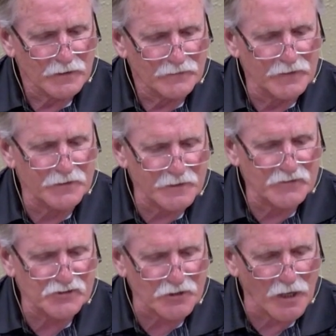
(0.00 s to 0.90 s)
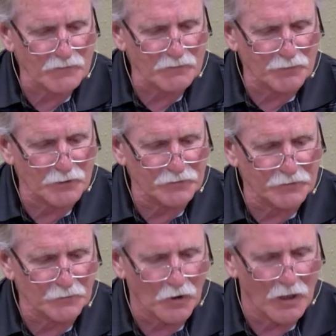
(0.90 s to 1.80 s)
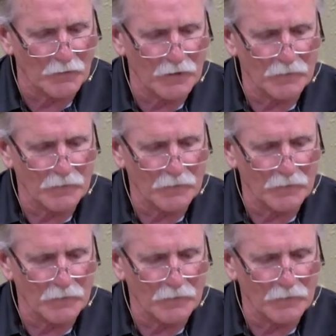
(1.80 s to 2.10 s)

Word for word: that he stopped building Rama.